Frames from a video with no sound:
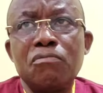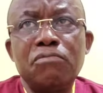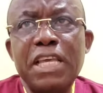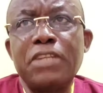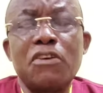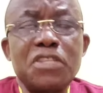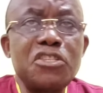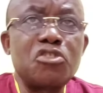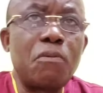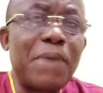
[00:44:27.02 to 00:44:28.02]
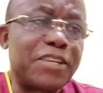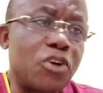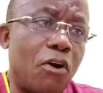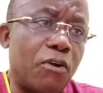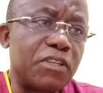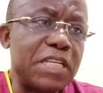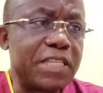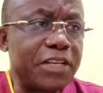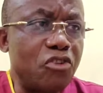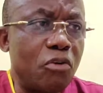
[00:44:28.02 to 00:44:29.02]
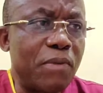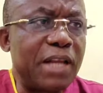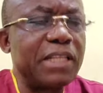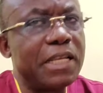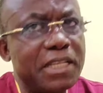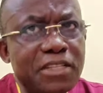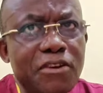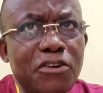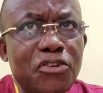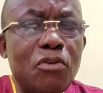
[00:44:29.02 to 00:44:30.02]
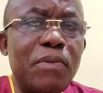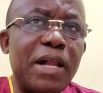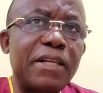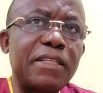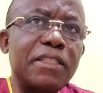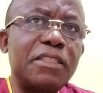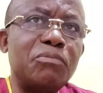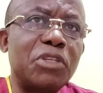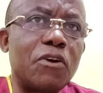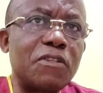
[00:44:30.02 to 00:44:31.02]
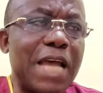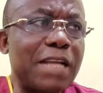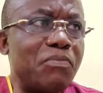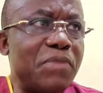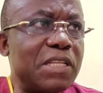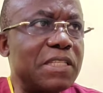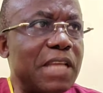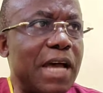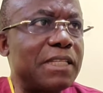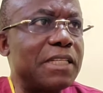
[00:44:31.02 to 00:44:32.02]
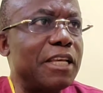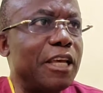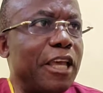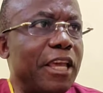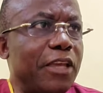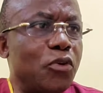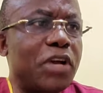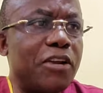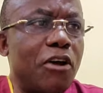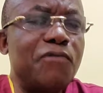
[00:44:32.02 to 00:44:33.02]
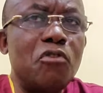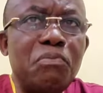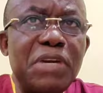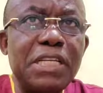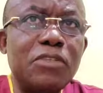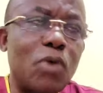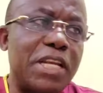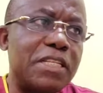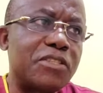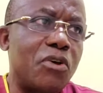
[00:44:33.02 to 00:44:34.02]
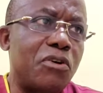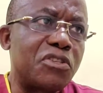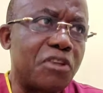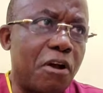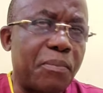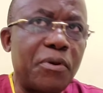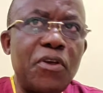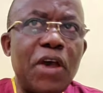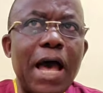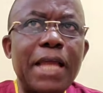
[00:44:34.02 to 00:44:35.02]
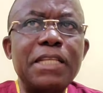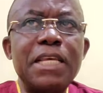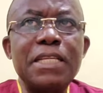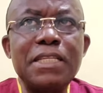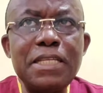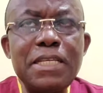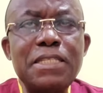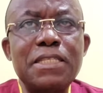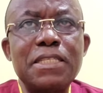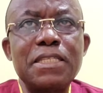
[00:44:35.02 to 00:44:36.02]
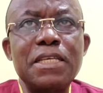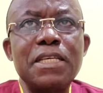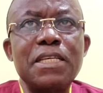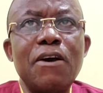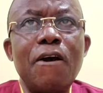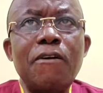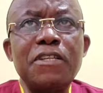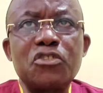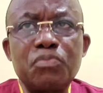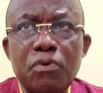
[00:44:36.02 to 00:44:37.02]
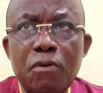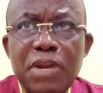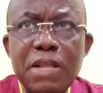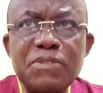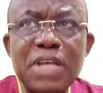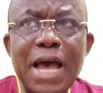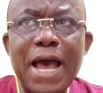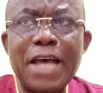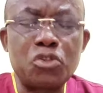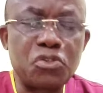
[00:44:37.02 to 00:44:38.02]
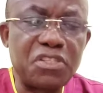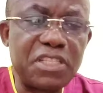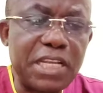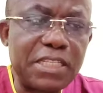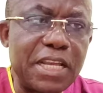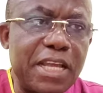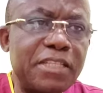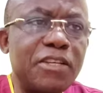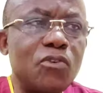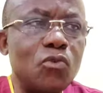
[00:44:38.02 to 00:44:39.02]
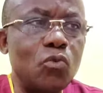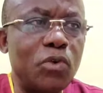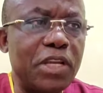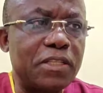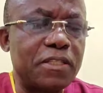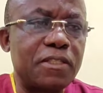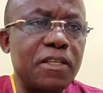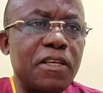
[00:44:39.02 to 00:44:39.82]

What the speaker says: it doesn't stop at all. Is it normal? It is not normal, because that means that you cannot even predict when it is going to stop. And all these problems are associated with